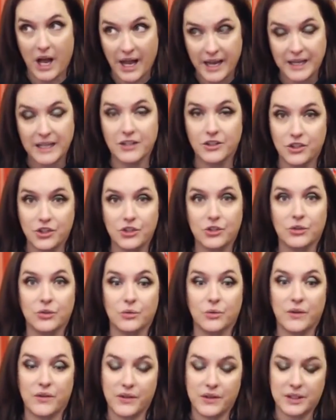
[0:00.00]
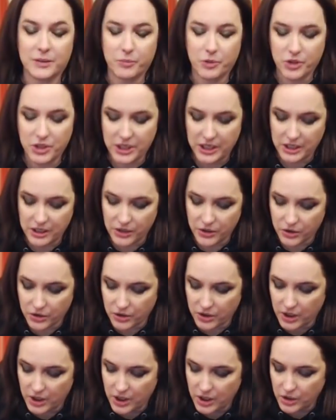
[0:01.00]
I can do with this
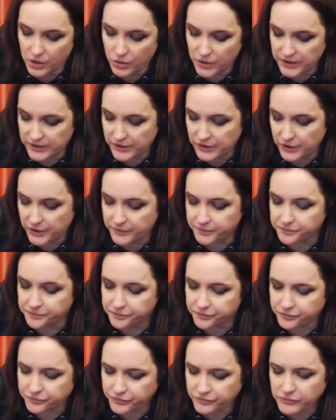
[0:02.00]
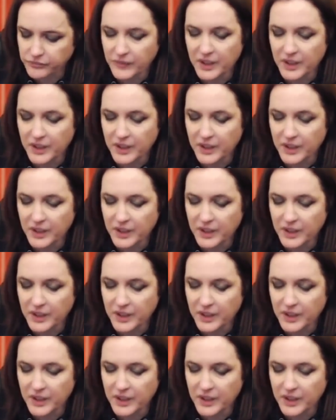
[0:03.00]
particular crystal.